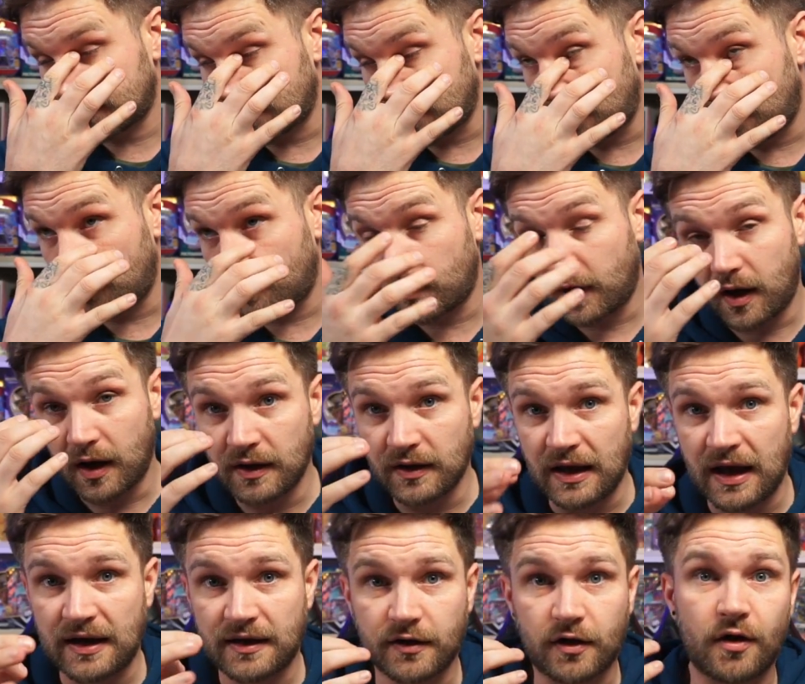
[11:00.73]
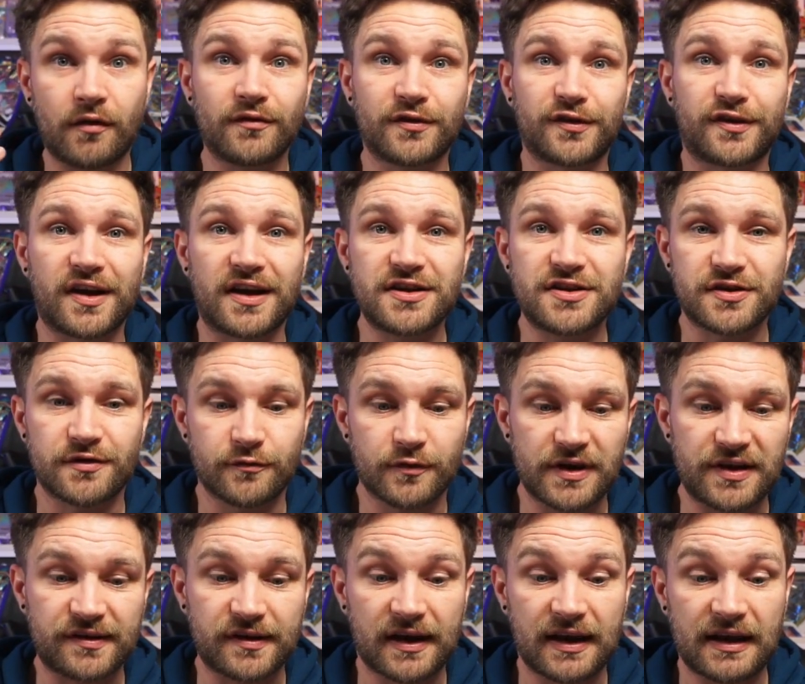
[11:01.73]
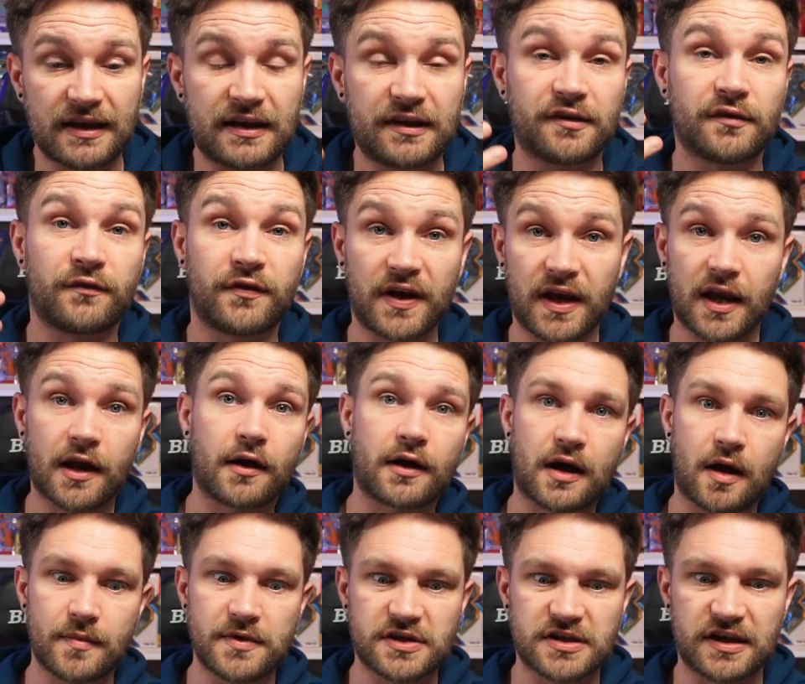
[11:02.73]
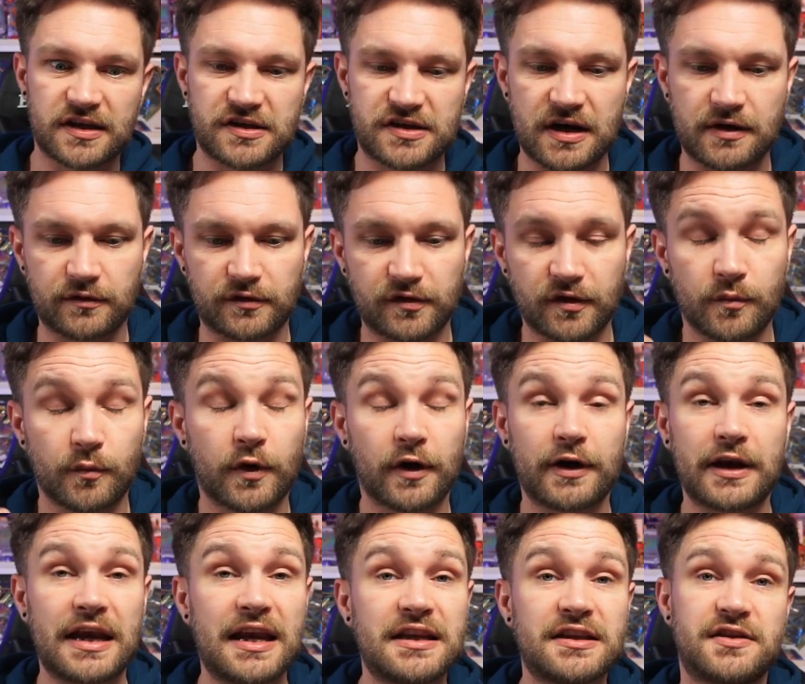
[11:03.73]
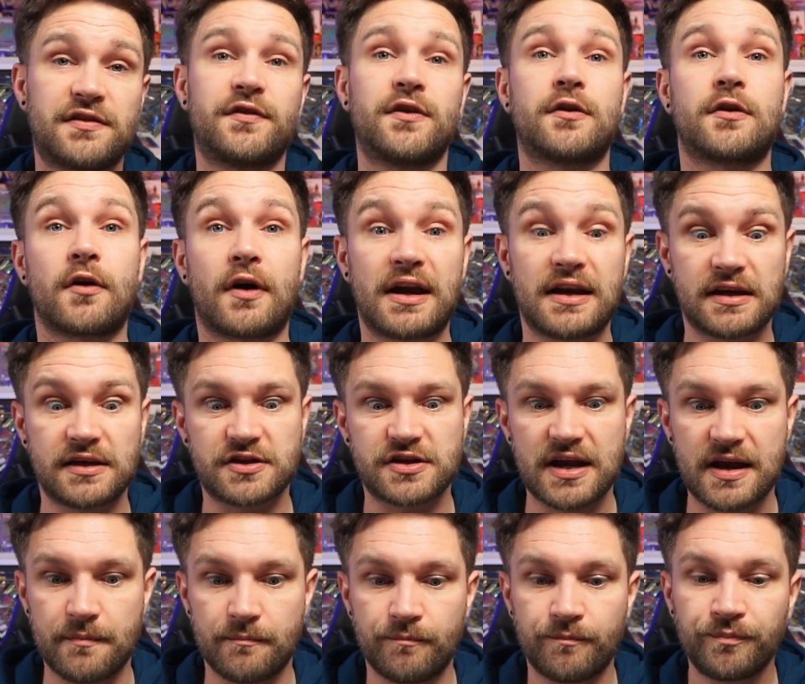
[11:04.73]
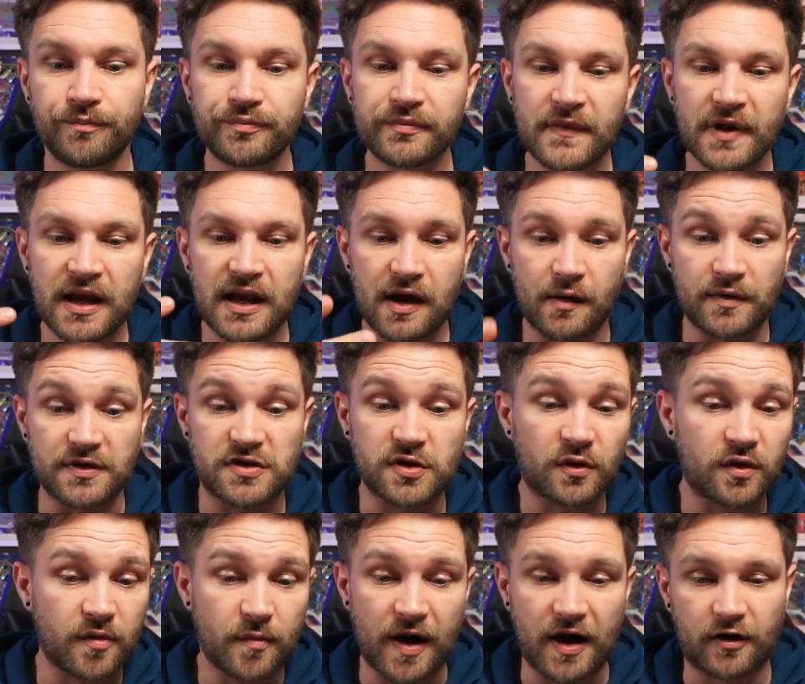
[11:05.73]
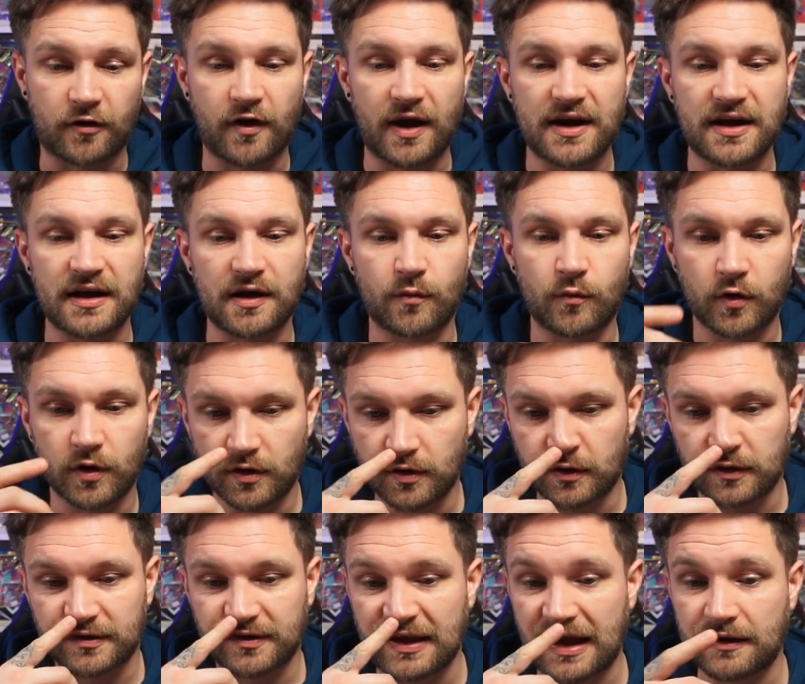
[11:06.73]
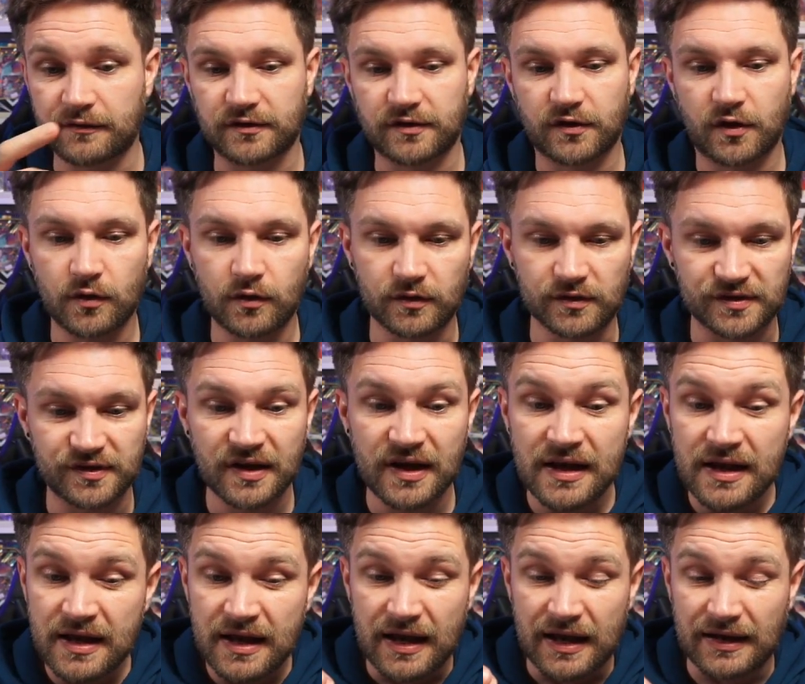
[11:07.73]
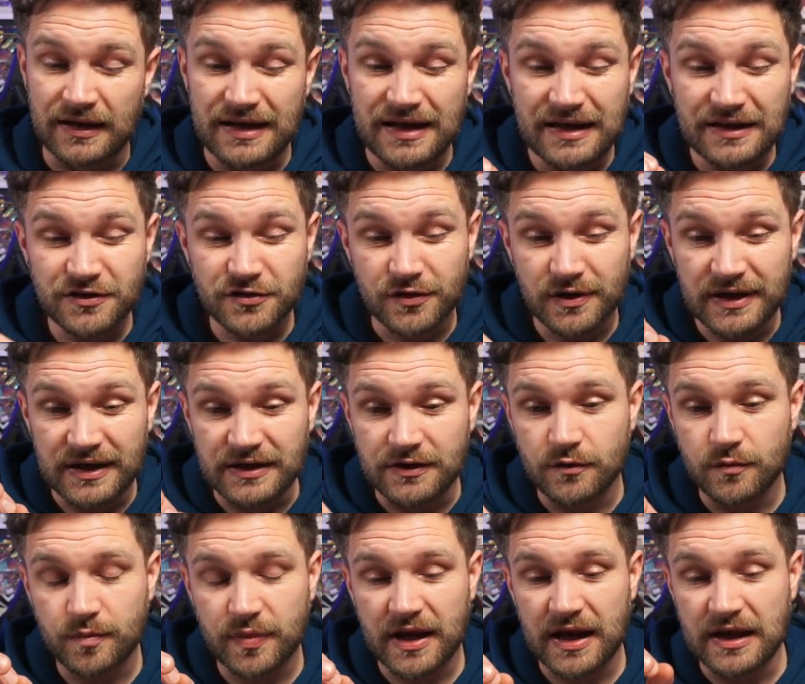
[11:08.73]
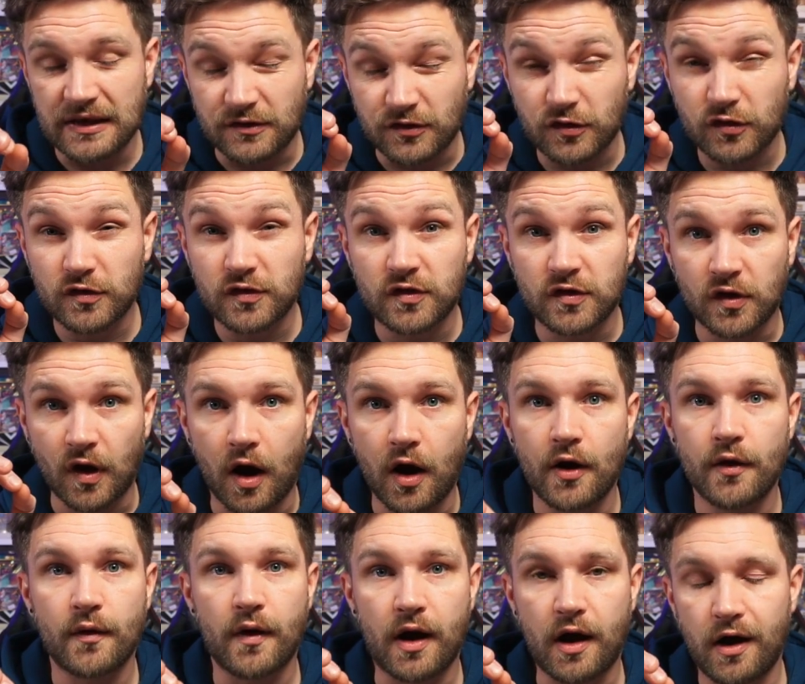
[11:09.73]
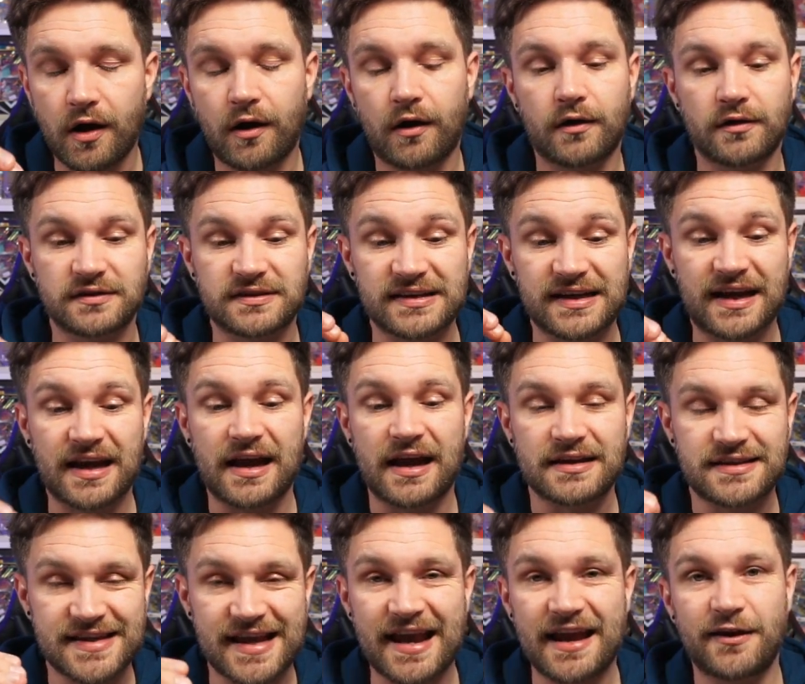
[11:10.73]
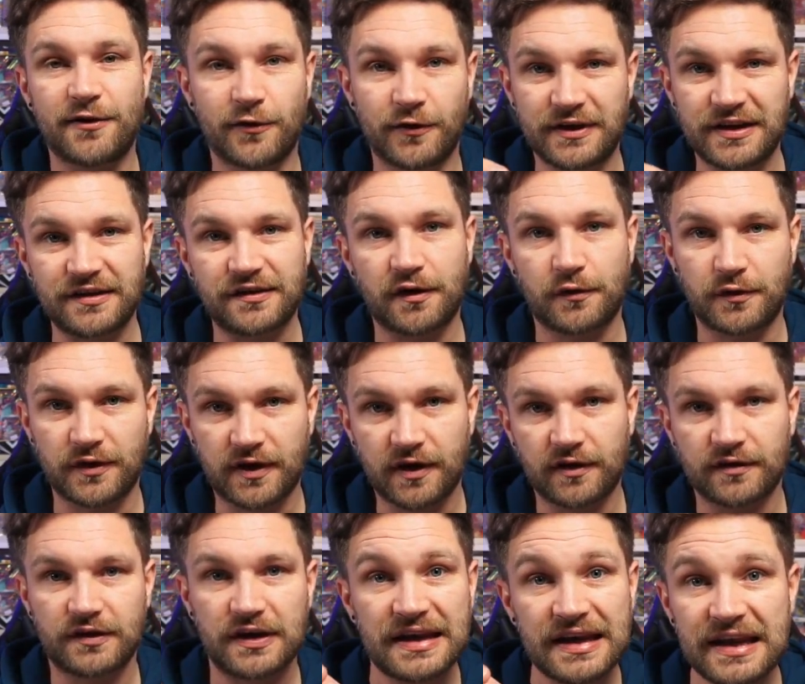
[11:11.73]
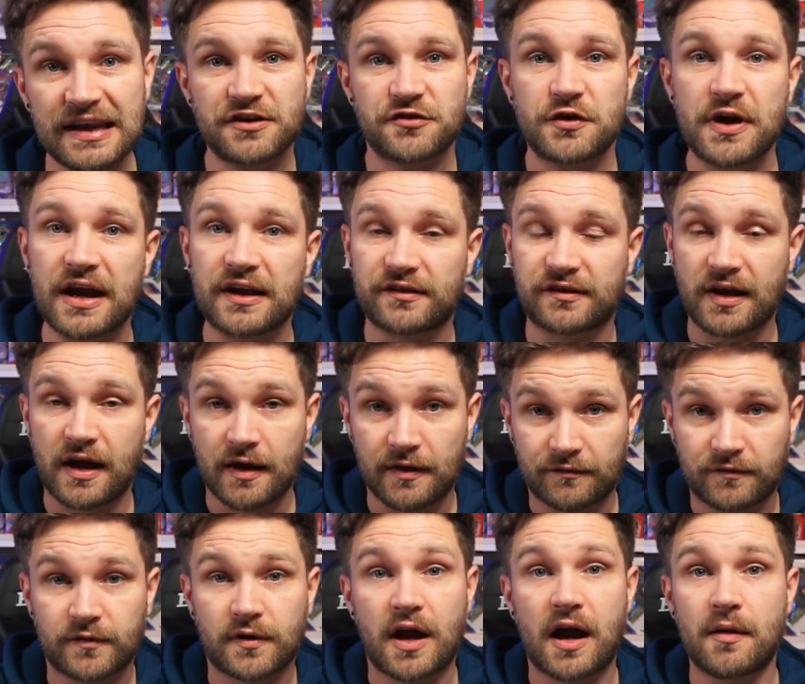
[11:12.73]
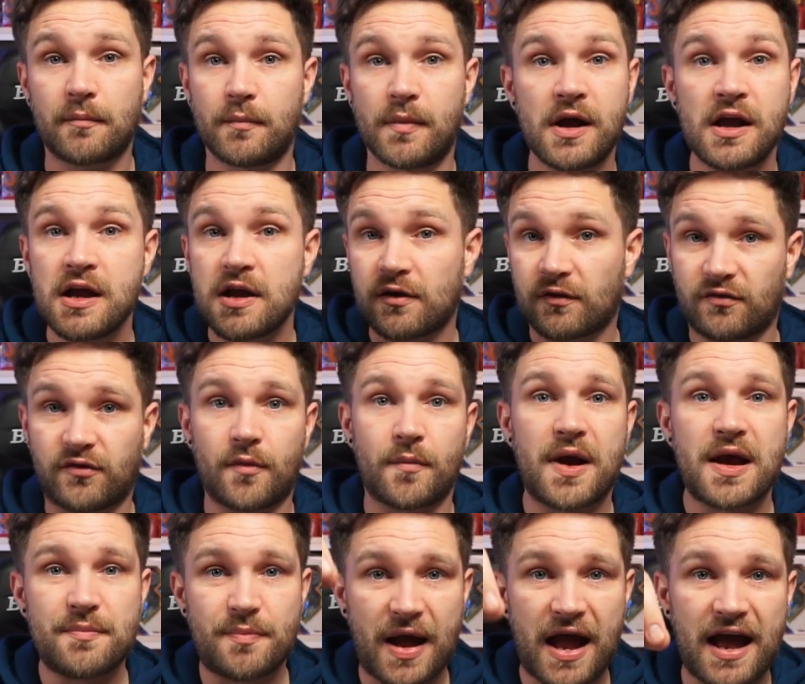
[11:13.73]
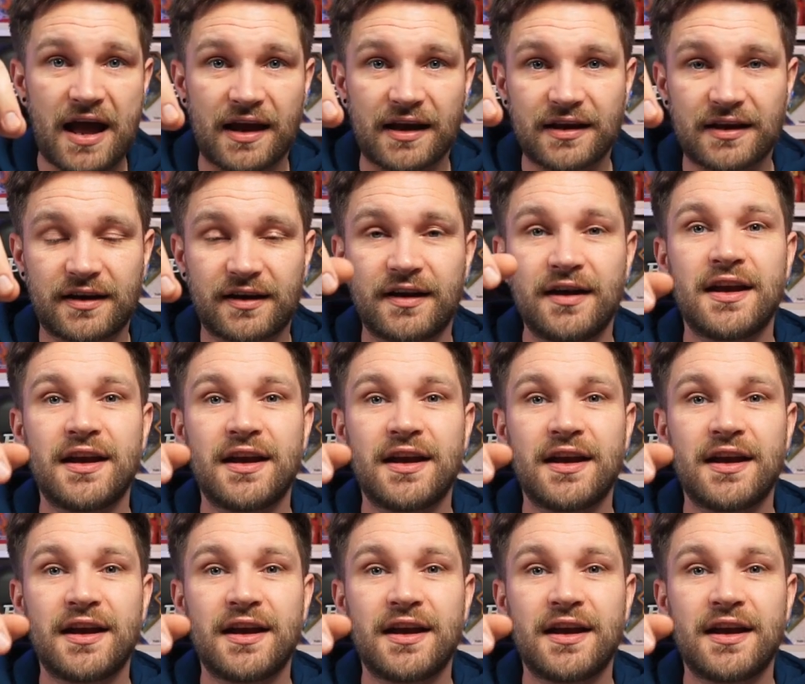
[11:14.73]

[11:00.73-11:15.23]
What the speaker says: well, I had a conversation recently. And there's a video coming to the channel soon where he interviewed Graded Gem. And we talk about grading and what knocks down scores. And literally, it's so hard to get a 10 on these older cards. It literally has to have come from a pack